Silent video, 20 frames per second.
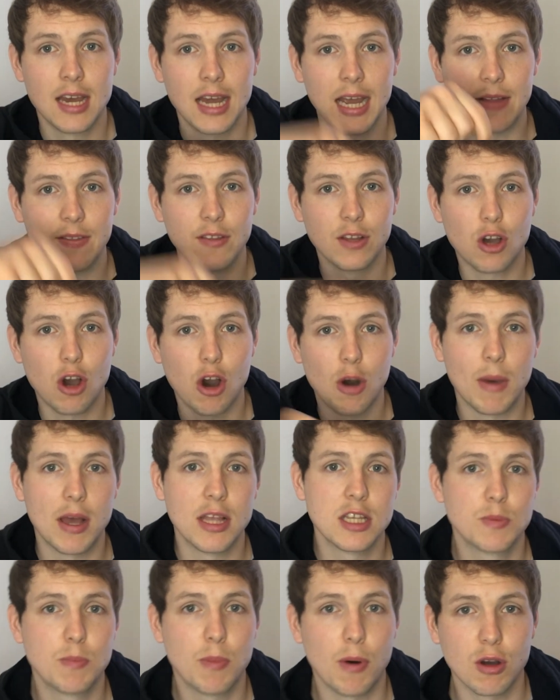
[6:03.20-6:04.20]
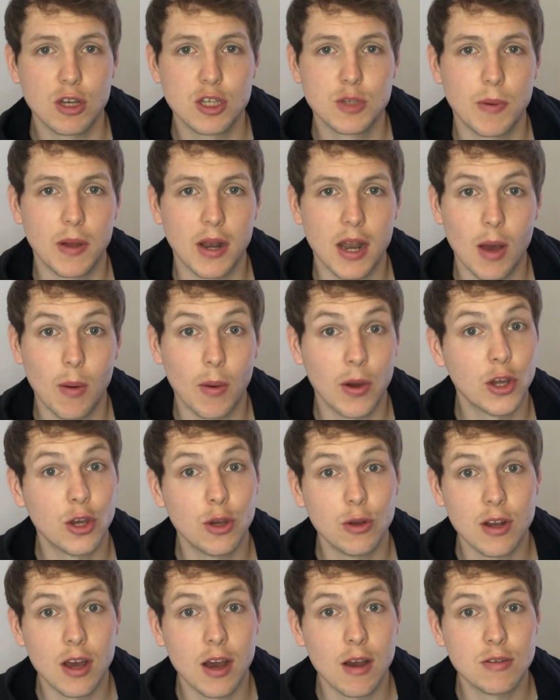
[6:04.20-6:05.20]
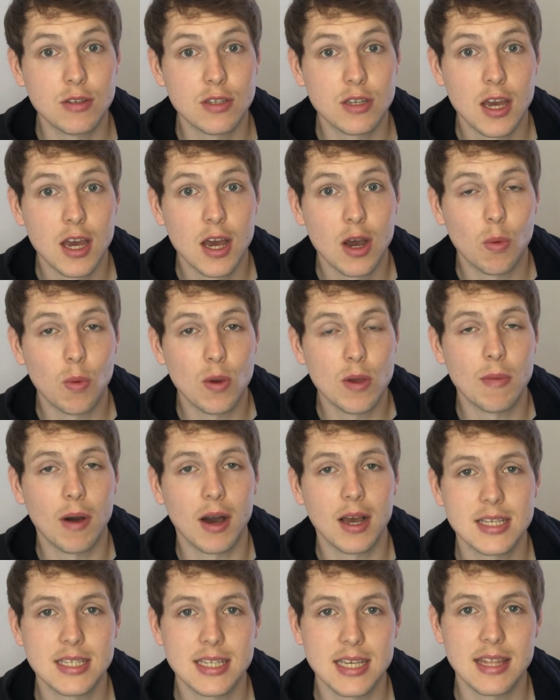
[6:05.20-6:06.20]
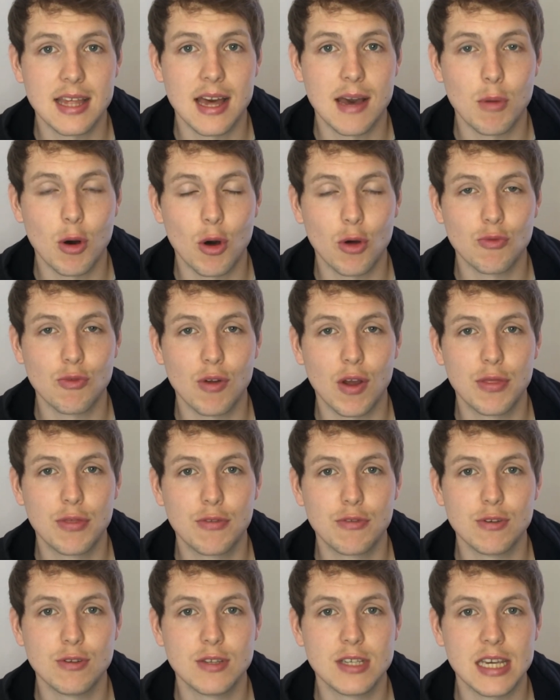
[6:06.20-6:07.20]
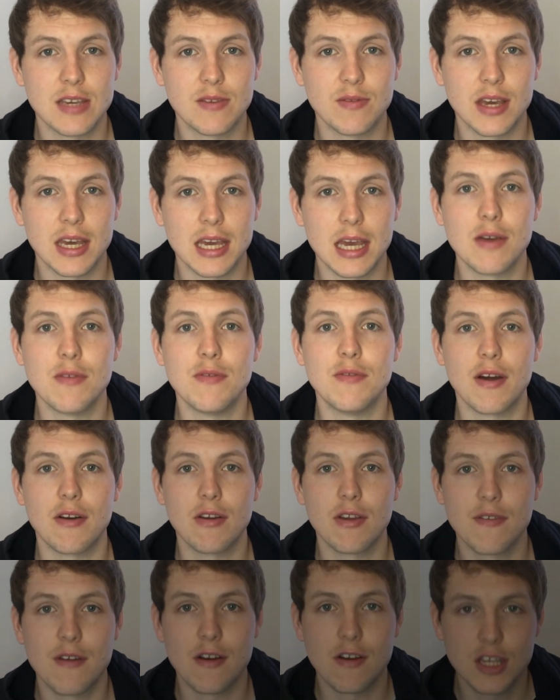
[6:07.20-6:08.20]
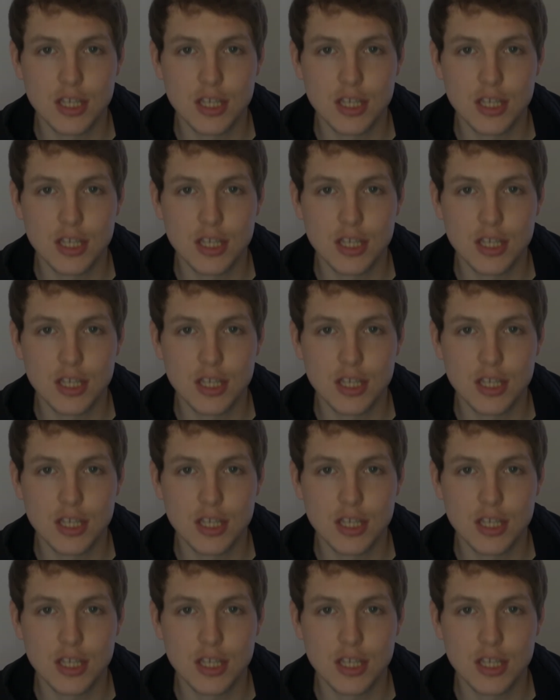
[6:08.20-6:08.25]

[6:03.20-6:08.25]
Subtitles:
in the comments box below, and who knows, we might see them on RunThrough TV very, very